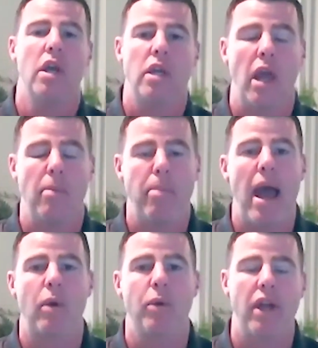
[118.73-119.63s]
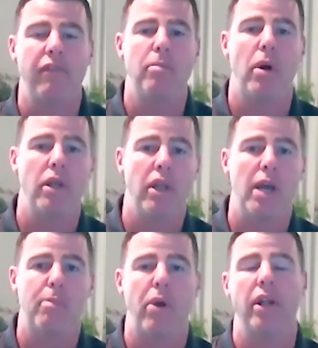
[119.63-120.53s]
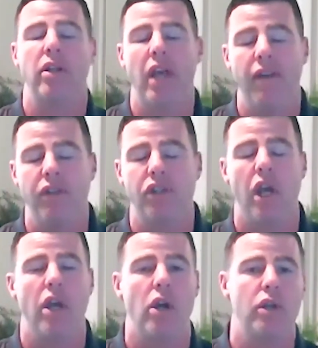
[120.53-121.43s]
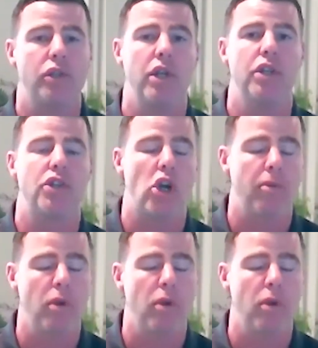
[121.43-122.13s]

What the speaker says: getting back with everybody there, Brandon David Sayer, seeing Jeremy